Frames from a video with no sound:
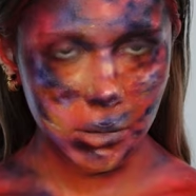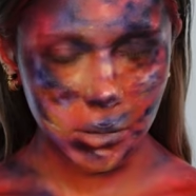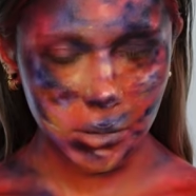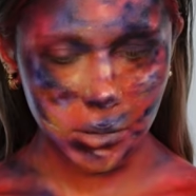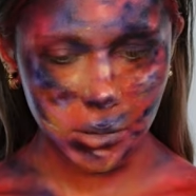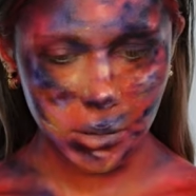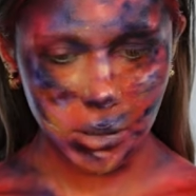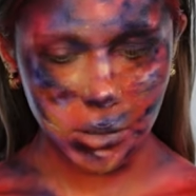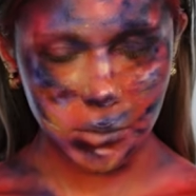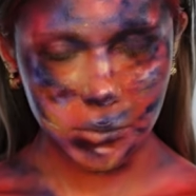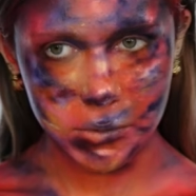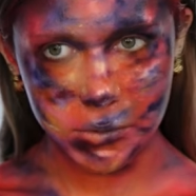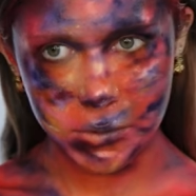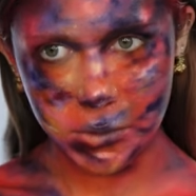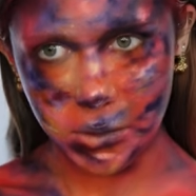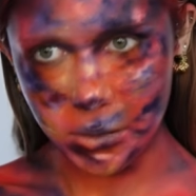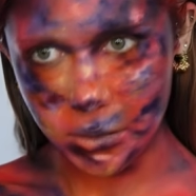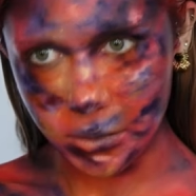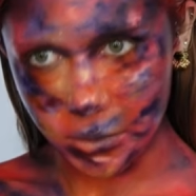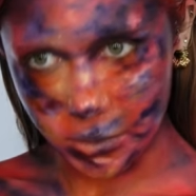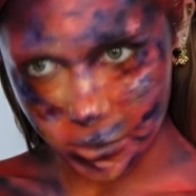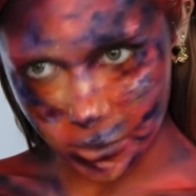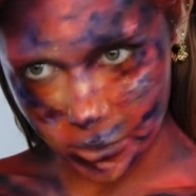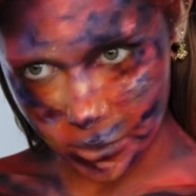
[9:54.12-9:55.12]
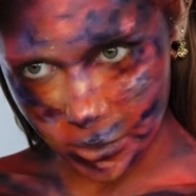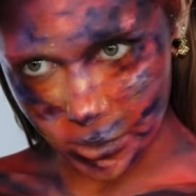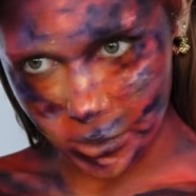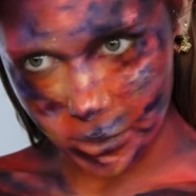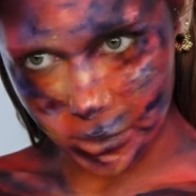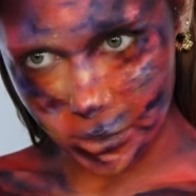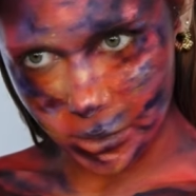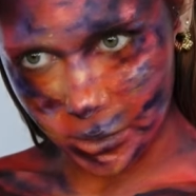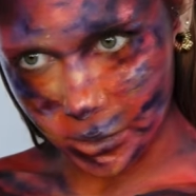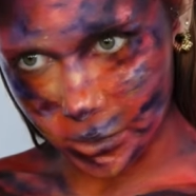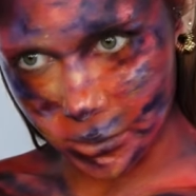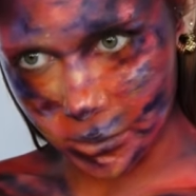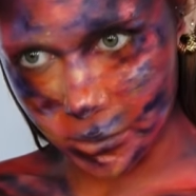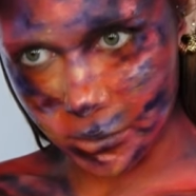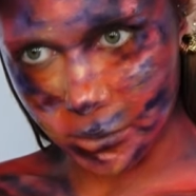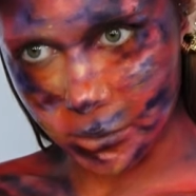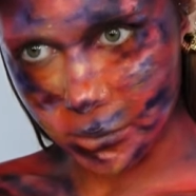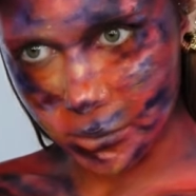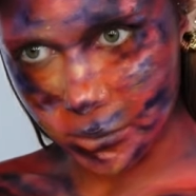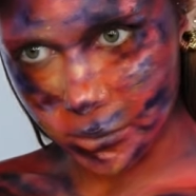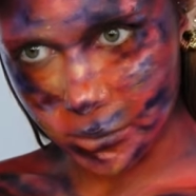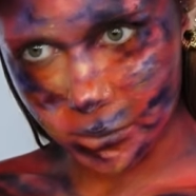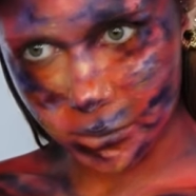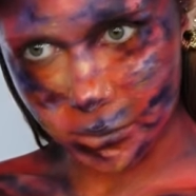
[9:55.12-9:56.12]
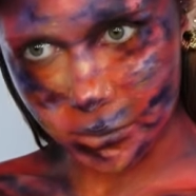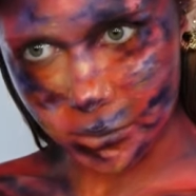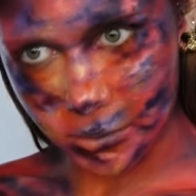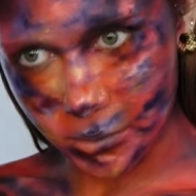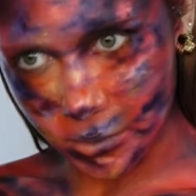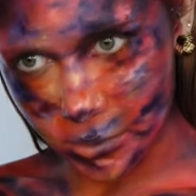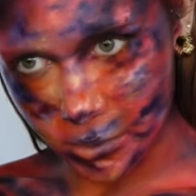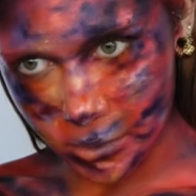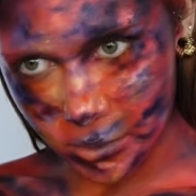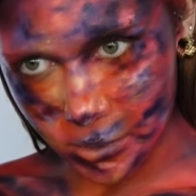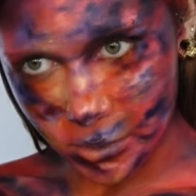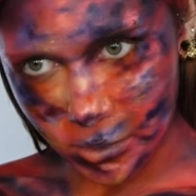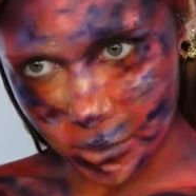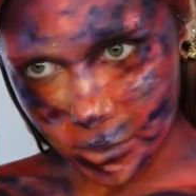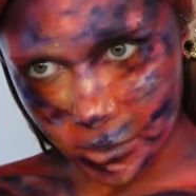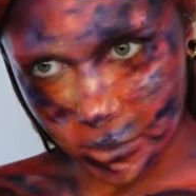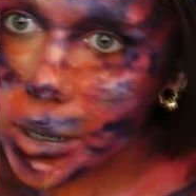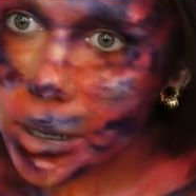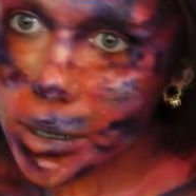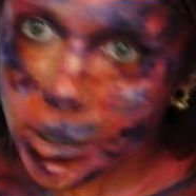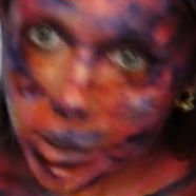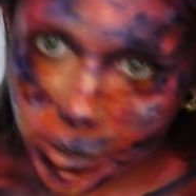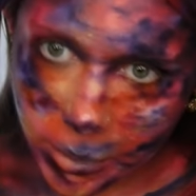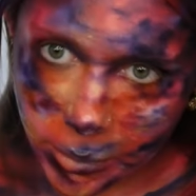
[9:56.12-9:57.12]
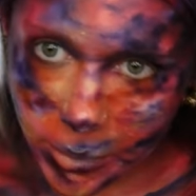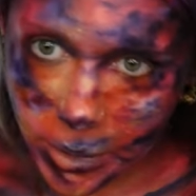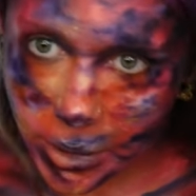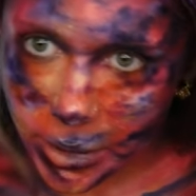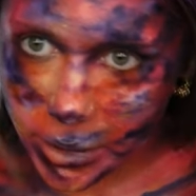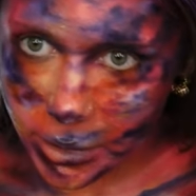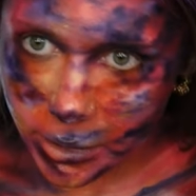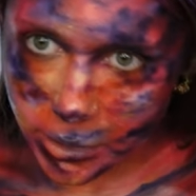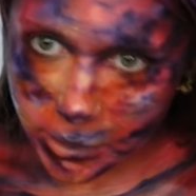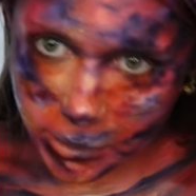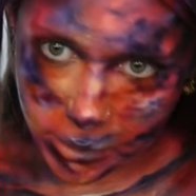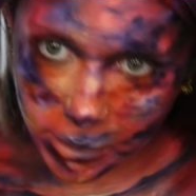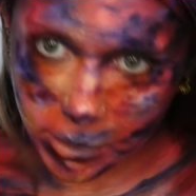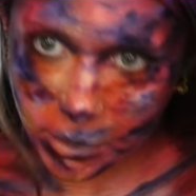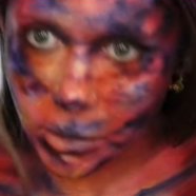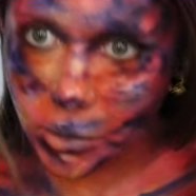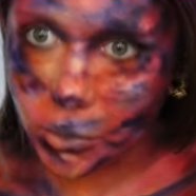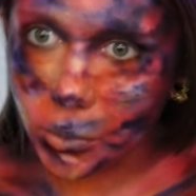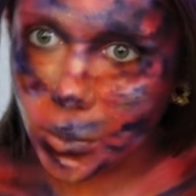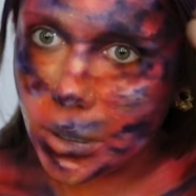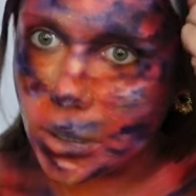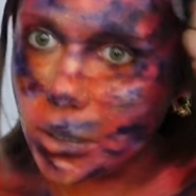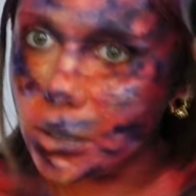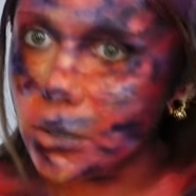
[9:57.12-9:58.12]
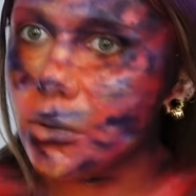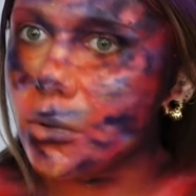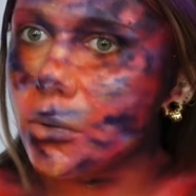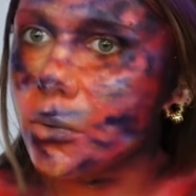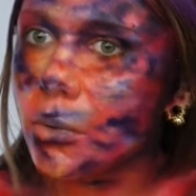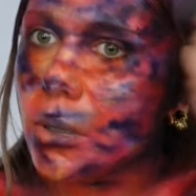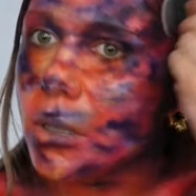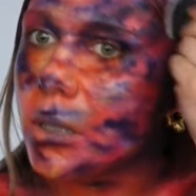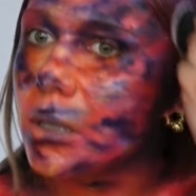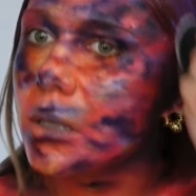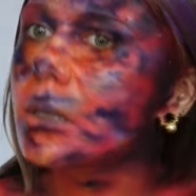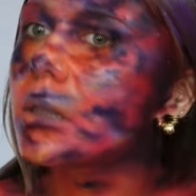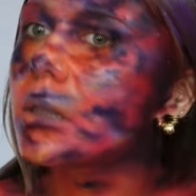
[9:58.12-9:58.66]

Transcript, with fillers: That was not a good idea. Why am I continuing to do it